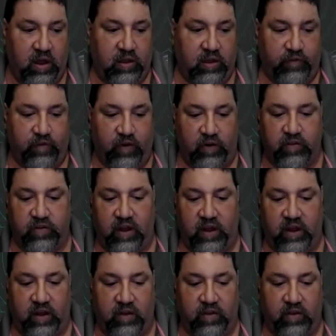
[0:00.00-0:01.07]
The first thing
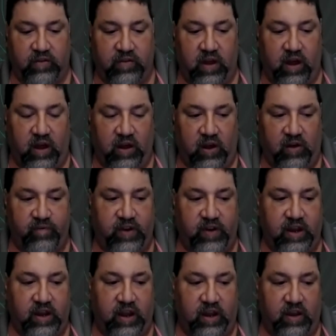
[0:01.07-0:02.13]
is a
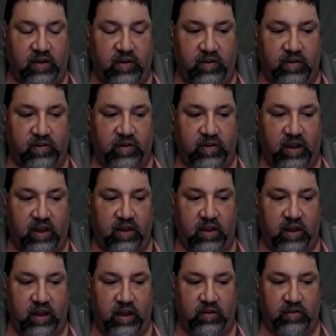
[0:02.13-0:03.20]
company is
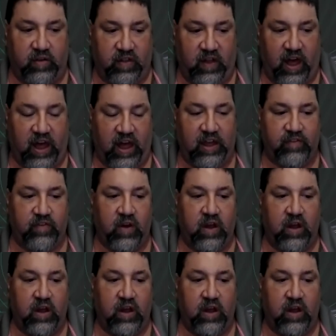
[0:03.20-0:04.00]
alive